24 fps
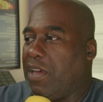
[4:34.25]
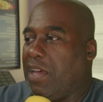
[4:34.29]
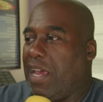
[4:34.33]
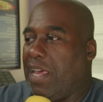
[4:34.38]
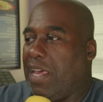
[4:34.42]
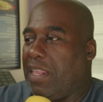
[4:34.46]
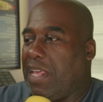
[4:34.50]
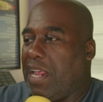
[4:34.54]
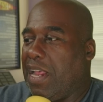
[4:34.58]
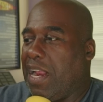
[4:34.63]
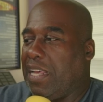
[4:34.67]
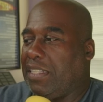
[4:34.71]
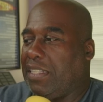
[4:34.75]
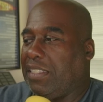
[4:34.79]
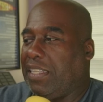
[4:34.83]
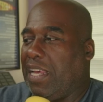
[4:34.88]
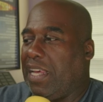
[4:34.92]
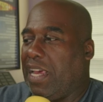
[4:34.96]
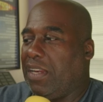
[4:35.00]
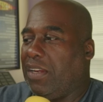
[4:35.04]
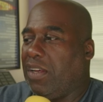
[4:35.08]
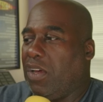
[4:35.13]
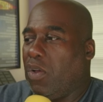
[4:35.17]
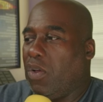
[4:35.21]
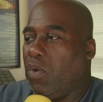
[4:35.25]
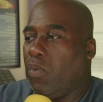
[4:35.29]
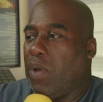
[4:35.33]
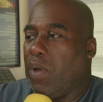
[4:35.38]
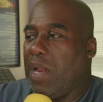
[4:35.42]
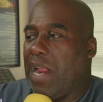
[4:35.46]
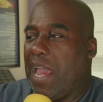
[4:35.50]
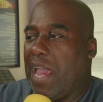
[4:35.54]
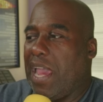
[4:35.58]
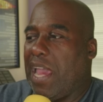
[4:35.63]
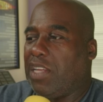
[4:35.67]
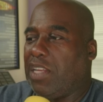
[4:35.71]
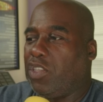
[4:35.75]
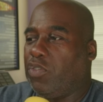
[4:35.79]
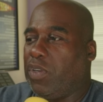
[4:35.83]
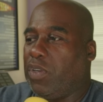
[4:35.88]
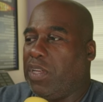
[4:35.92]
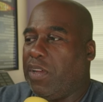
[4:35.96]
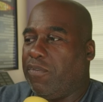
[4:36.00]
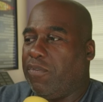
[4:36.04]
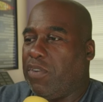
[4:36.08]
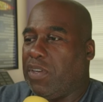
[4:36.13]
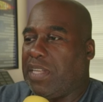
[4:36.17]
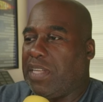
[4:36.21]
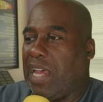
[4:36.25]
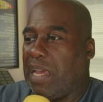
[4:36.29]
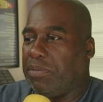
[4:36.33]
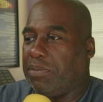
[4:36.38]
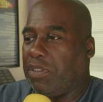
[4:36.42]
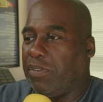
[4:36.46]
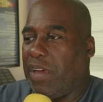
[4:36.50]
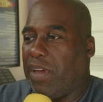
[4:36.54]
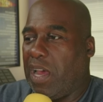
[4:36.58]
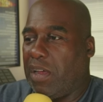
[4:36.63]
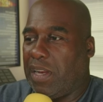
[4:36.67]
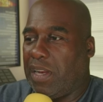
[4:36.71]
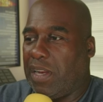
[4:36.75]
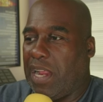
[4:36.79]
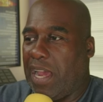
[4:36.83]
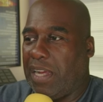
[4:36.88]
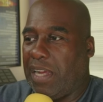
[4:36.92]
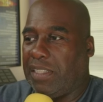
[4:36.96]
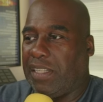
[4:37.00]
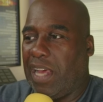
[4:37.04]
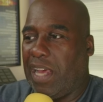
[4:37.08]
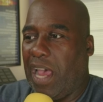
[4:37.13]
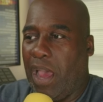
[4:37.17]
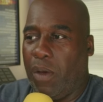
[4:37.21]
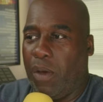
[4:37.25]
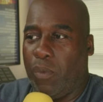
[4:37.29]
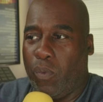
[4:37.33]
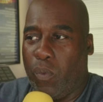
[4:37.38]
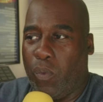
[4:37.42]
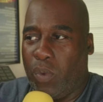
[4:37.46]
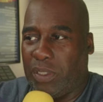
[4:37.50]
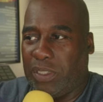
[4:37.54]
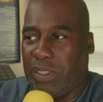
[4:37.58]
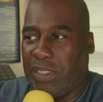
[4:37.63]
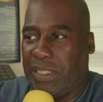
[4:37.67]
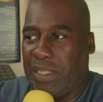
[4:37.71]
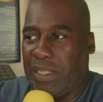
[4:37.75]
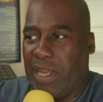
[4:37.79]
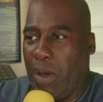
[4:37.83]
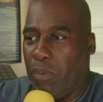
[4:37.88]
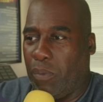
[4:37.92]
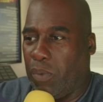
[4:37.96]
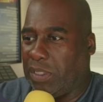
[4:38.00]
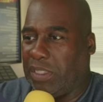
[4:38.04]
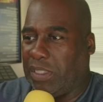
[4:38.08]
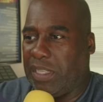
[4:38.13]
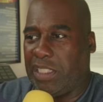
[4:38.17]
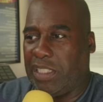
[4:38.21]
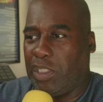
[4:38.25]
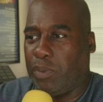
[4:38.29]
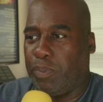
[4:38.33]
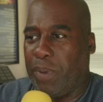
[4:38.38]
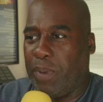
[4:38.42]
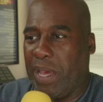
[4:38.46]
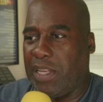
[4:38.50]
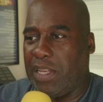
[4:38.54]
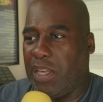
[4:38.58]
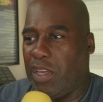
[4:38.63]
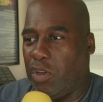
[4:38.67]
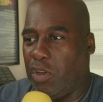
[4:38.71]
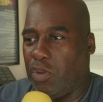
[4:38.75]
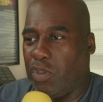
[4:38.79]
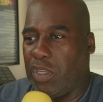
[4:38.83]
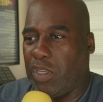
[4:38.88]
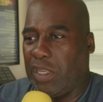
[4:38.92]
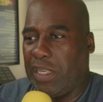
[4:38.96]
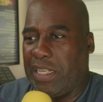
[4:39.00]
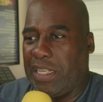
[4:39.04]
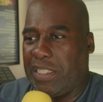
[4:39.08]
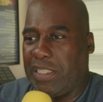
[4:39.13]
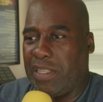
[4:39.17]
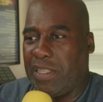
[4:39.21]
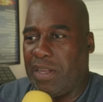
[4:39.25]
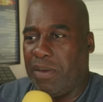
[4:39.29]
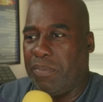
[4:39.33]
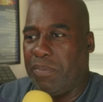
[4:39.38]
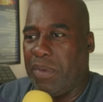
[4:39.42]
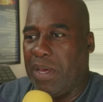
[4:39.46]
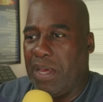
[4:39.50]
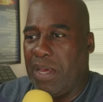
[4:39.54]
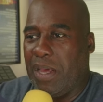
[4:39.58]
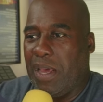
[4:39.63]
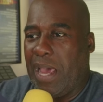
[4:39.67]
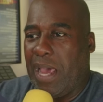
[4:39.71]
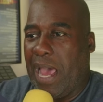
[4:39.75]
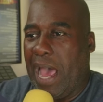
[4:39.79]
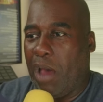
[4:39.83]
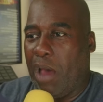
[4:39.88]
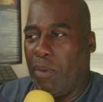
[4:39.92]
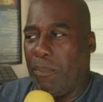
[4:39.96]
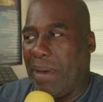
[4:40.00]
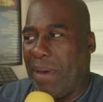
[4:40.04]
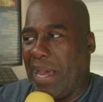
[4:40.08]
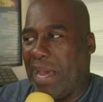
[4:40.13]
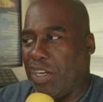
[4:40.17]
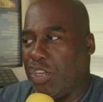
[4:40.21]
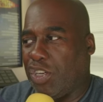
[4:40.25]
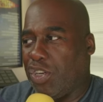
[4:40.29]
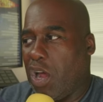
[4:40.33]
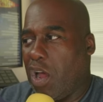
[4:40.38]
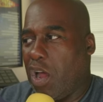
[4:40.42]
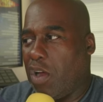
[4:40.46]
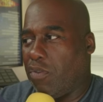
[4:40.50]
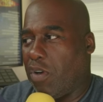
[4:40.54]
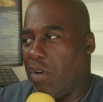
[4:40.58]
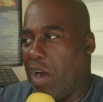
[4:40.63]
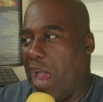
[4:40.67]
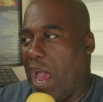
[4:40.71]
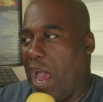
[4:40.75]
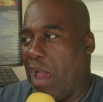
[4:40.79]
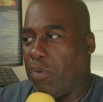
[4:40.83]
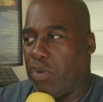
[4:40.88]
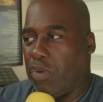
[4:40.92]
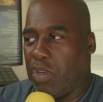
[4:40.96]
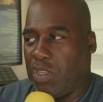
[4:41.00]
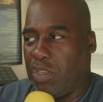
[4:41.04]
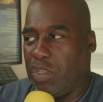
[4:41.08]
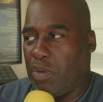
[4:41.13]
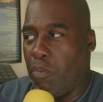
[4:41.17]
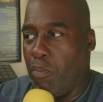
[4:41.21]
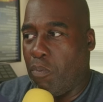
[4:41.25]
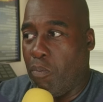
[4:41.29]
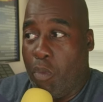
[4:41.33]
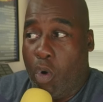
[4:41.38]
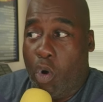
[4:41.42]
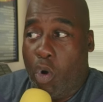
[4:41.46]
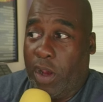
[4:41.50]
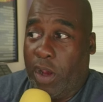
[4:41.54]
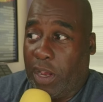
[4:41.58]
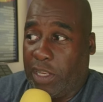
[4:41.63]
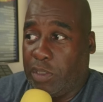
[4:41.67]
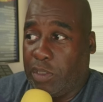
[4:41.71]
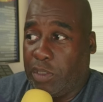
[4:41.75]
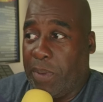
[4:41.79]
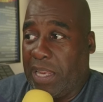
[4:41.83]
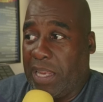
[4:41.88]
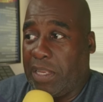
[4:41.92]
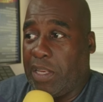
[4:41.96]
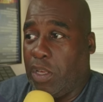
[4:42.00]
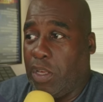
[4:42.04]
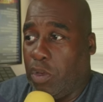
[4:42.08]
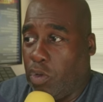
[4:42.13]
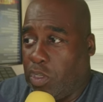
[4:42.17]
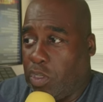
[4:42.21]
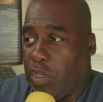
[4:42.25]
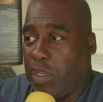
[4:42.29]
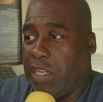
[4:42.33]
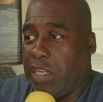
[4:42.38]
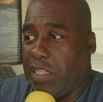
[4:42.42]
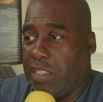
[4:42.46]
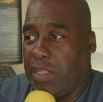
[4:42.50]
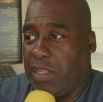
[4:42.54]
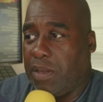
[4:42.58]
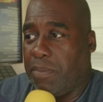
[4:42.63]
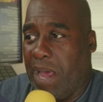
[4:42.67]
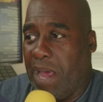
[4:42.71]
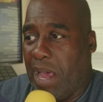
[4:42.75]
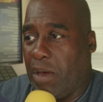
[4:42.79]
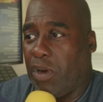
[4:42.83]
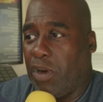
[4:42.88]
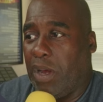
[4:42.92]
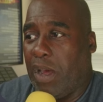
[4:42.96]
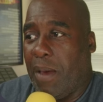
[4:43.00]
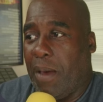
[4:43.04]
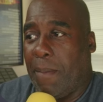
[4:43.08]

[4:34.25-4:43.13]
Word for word: And then I said, when I asked for different types of outlines, I was I wasn't expecting you to list them out by genre. I was more expecting you to list them out